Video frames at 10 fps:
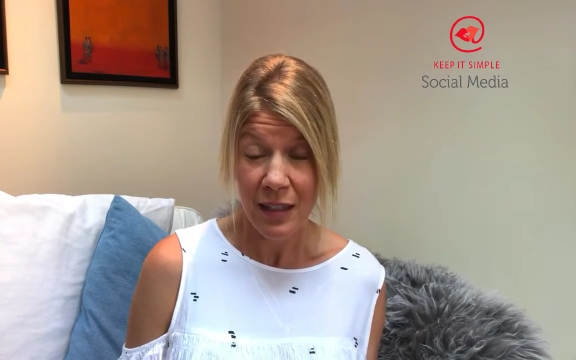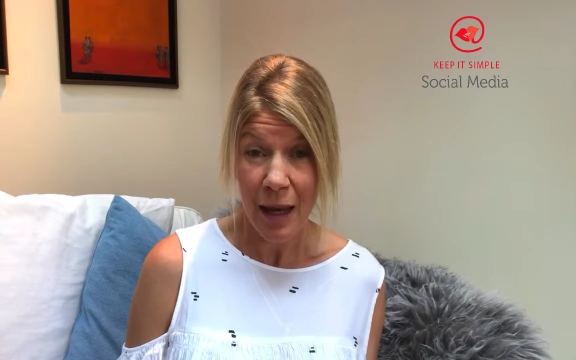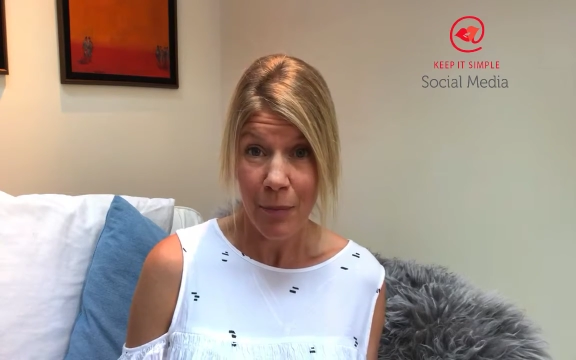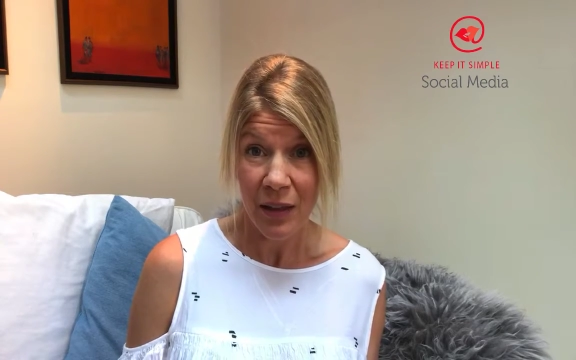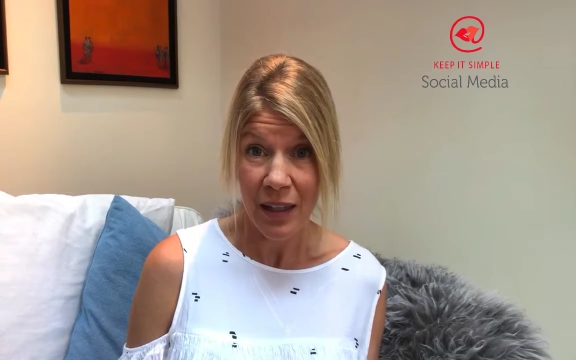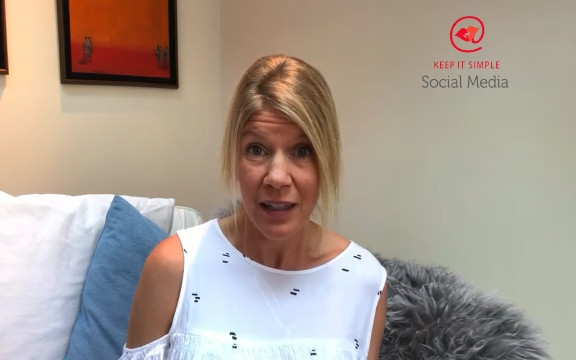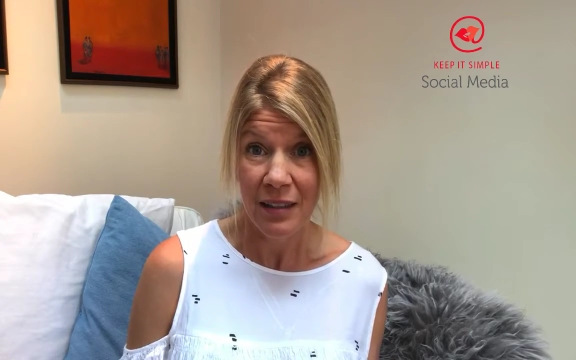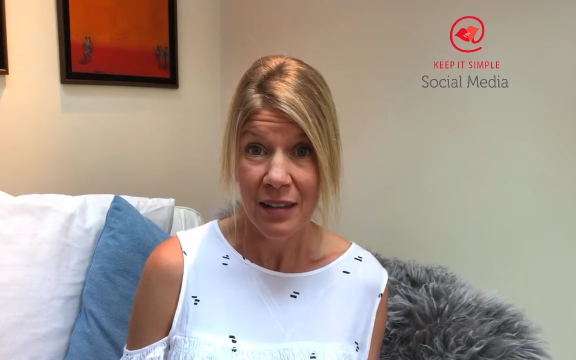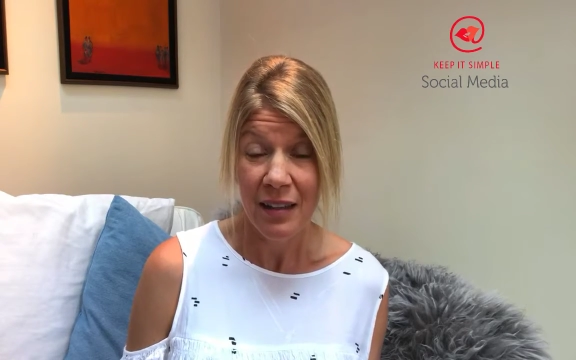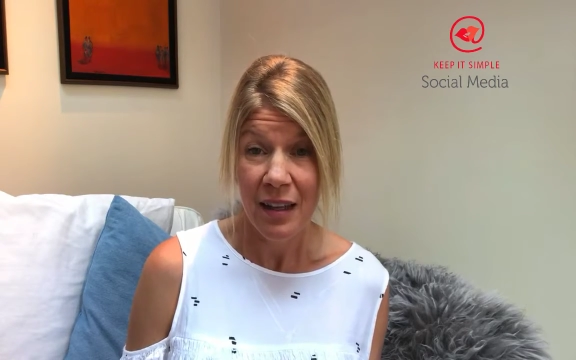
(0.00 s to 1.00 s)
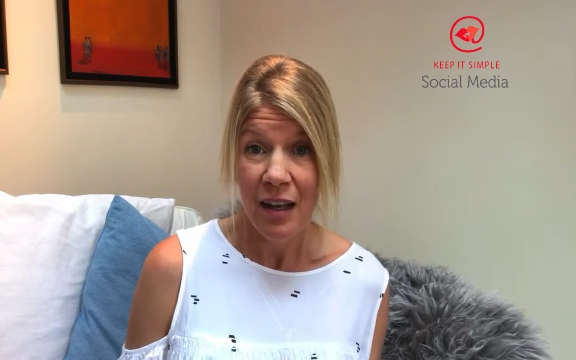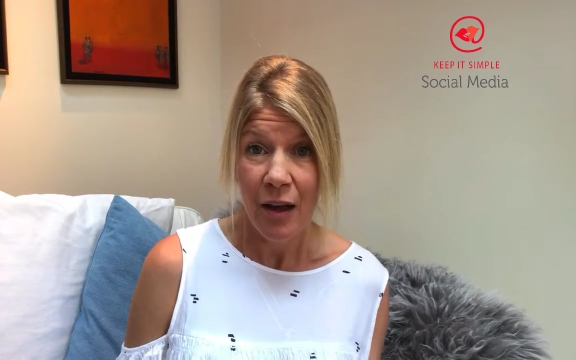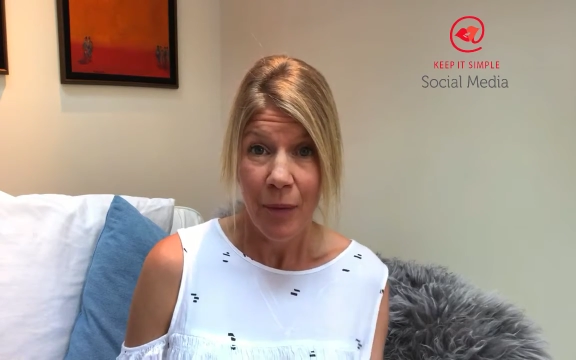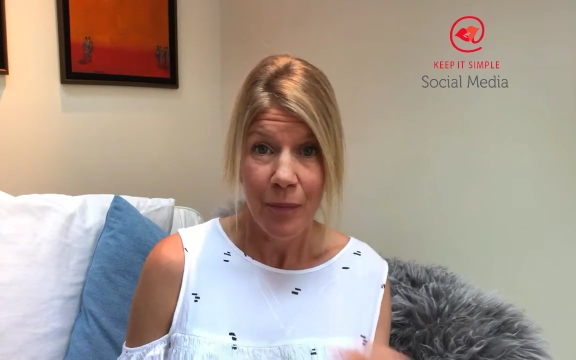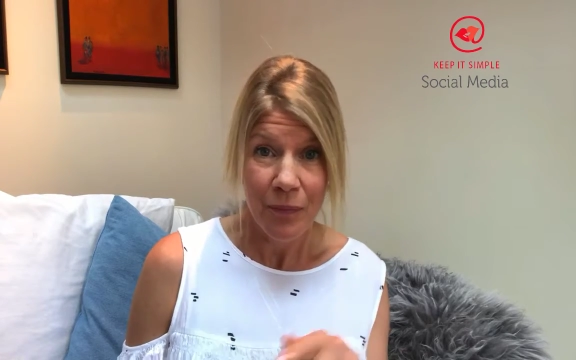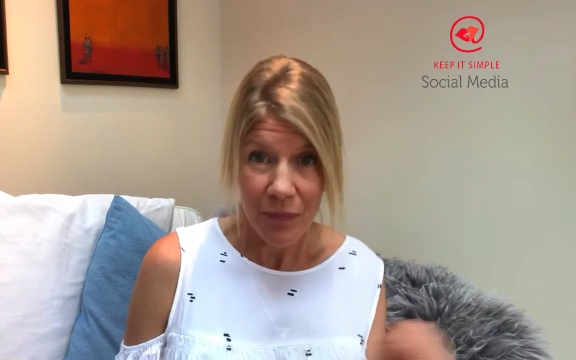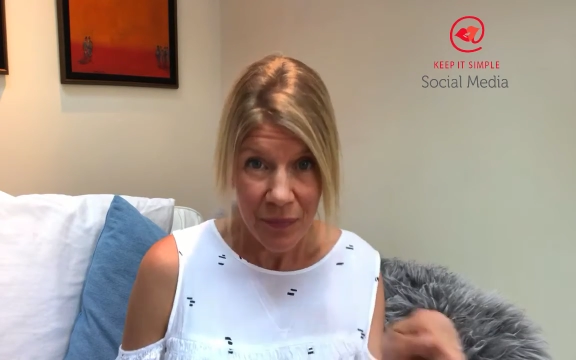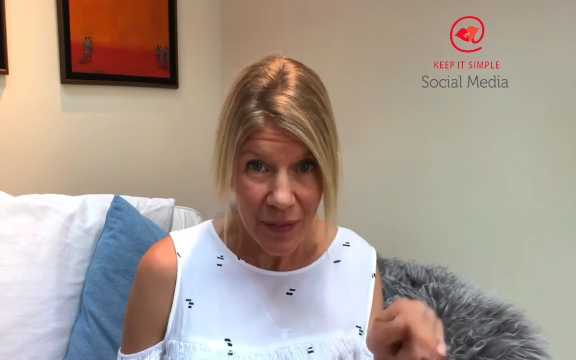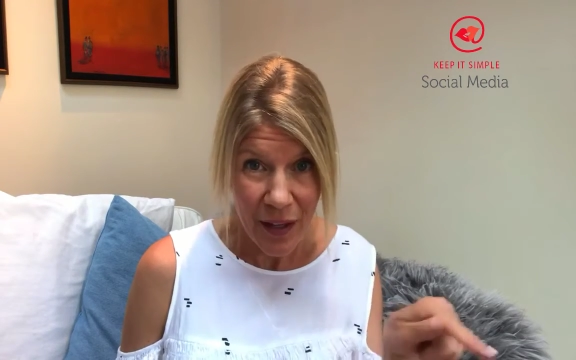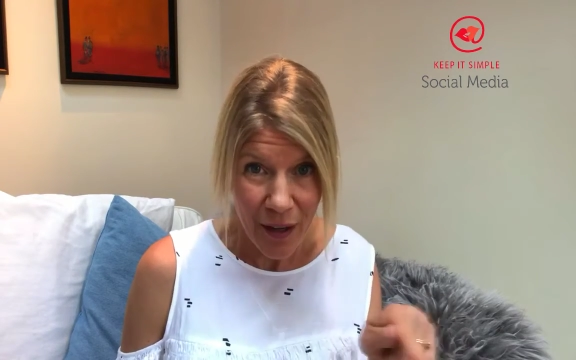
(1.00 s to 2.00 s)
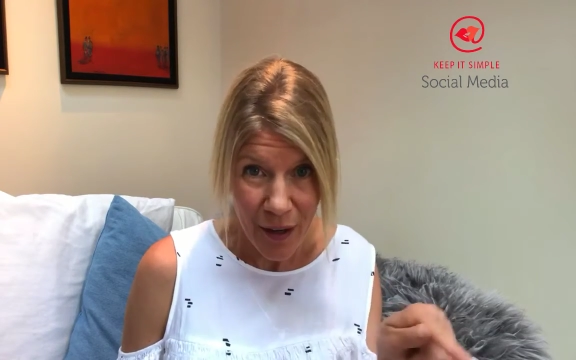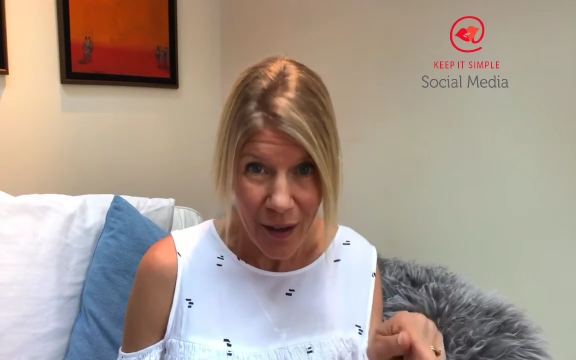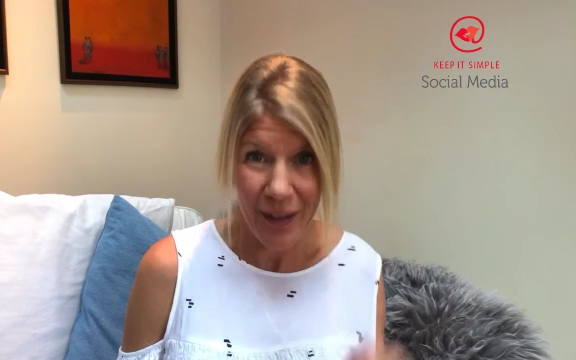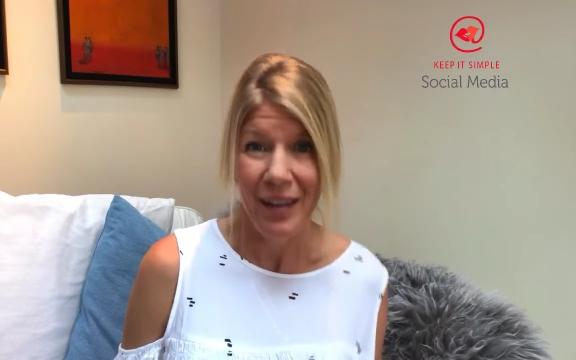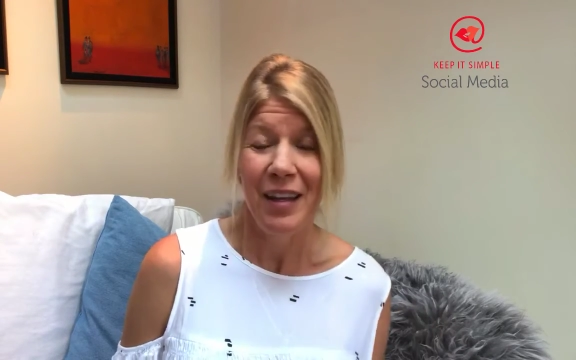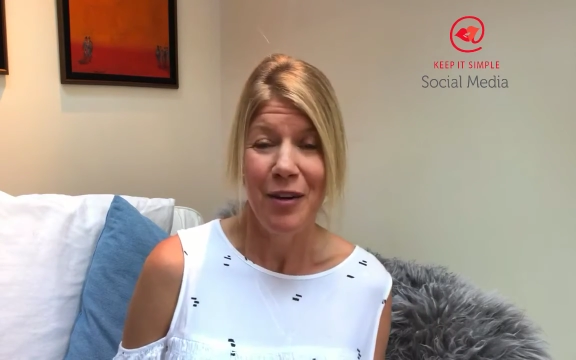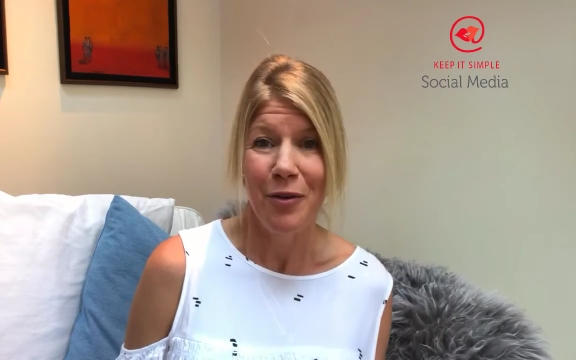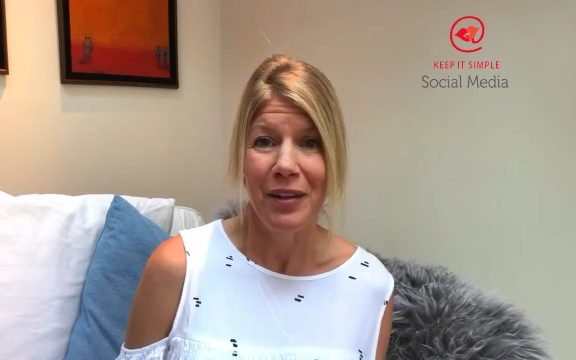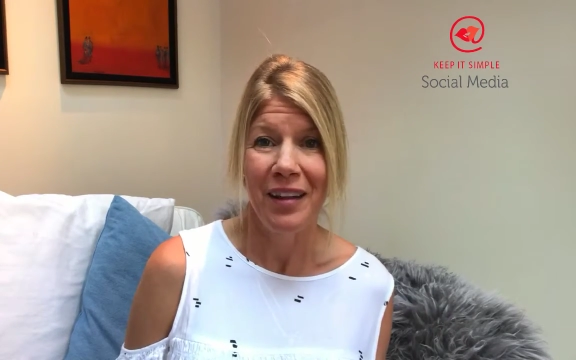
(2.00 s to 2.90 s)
template uh, here